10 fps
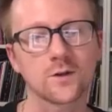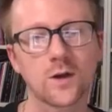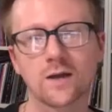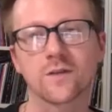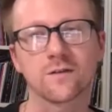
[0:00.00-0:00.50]
I still
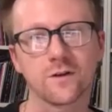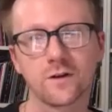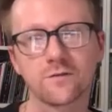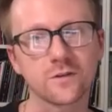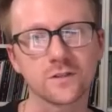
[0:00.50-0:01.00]
have that
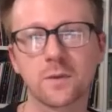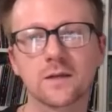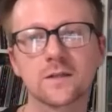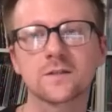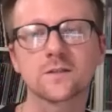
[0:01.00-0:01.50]
very first
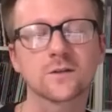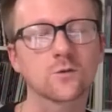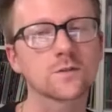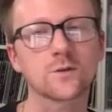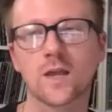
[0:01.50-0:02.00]
pendant. The
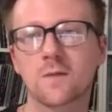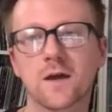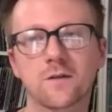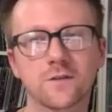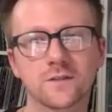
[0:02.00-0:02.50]
crystal came
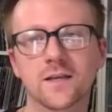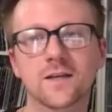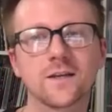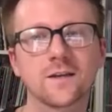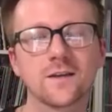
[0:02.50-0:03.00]
out of its
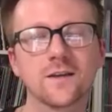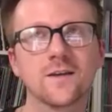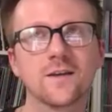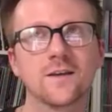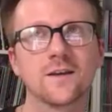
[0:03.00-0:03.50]
setting,
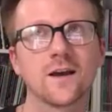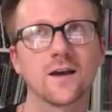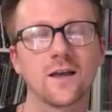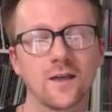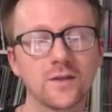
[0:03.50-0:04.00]

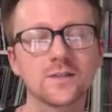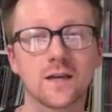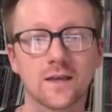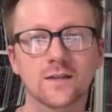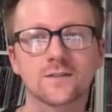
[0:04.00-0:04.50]
I think
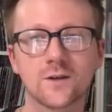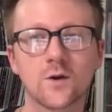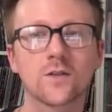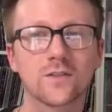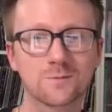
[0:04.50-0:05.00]
decades
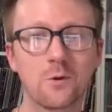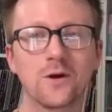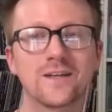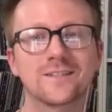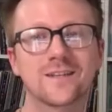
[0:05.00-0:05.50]
ago at this
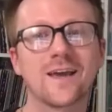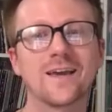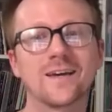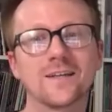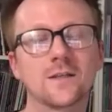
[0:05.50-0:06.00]
point,
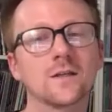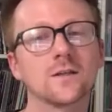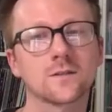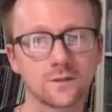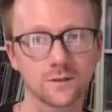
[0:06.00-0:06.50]
and it
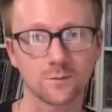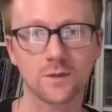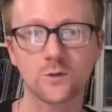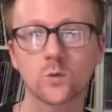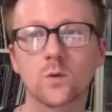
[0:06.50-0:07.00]
is still in
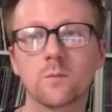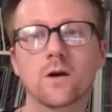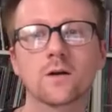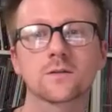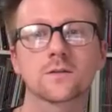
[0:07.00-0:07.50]
my jewelry
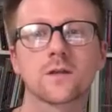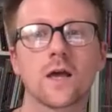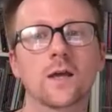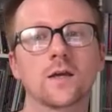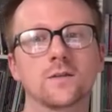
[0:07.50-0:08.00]
box.
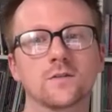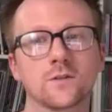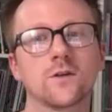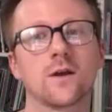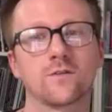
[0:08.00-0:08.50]
And,
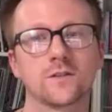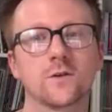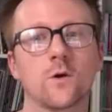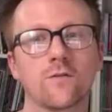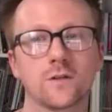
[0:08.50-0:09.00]
you know, every
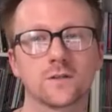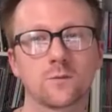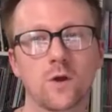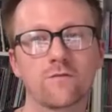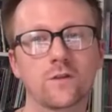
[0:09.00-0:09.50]
so often as
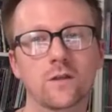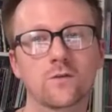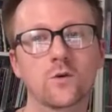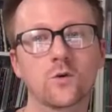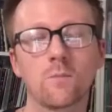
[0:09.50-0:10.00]
I'm rifling
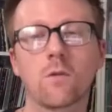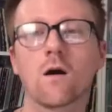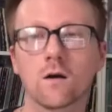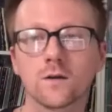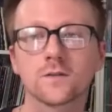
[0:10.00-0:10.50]
through, I
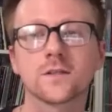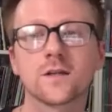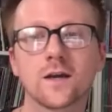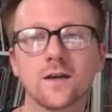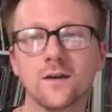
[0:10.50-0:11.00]
pause and
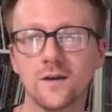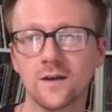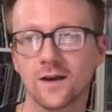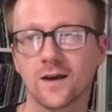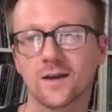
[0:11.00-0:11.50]
I,
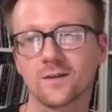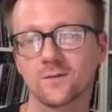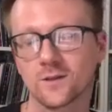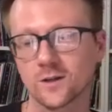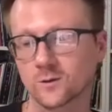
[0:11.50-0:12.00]

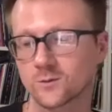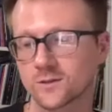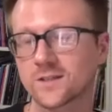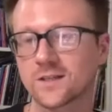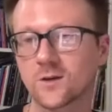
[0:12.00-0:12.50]
you know,
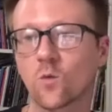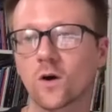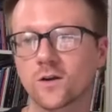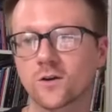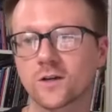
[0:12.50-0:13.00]
sit in
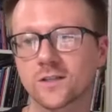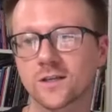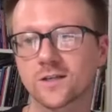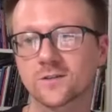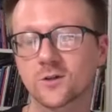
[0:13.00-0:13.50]
wonder as
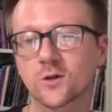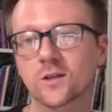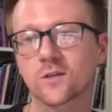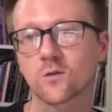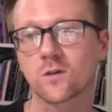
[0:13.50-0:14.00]
I turn
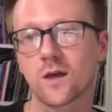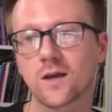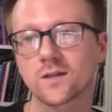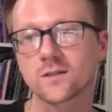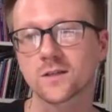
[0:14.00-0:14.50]
it through the
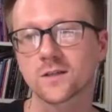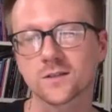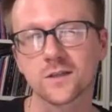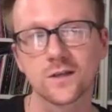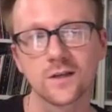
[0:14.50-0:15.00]
light.
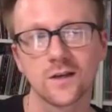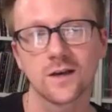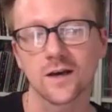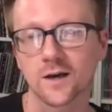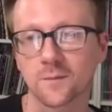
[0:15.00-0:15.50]
And
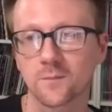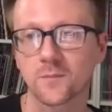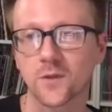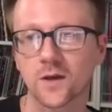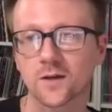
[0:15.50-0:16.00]

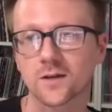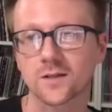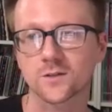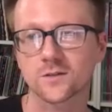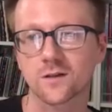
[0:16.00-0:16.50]

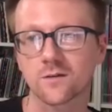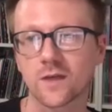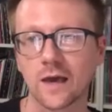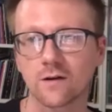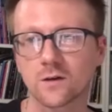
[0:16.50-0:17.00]
I just love
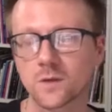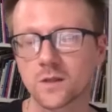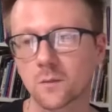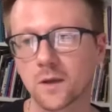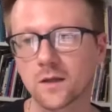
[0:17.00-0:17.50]
the alchemy
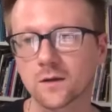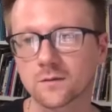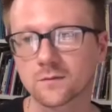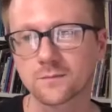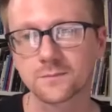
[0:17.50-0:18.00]
that made it.